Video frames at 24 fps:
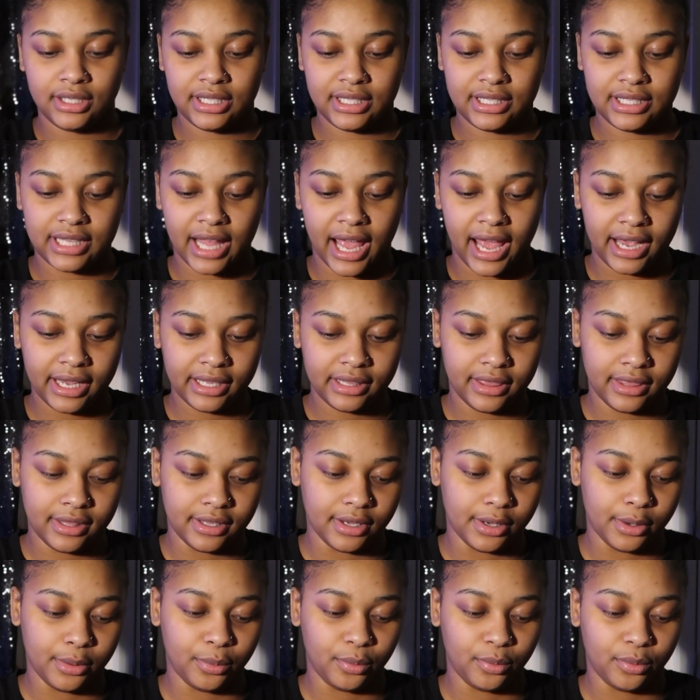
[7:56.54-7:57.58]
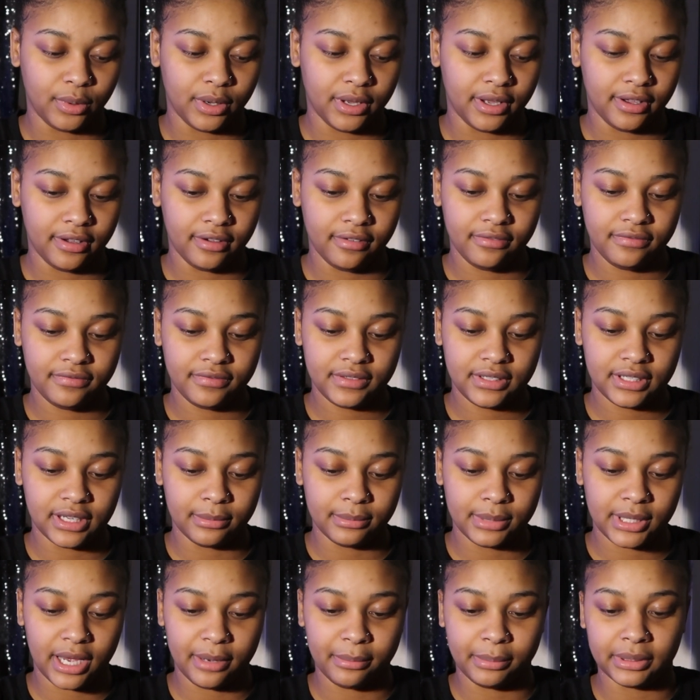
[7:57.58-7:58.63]
stacked them with
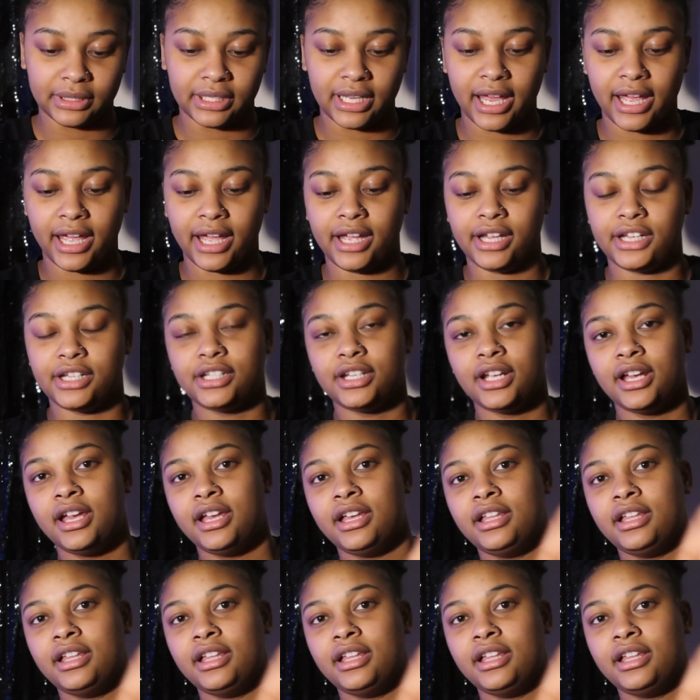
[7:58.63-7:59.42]
some type of lash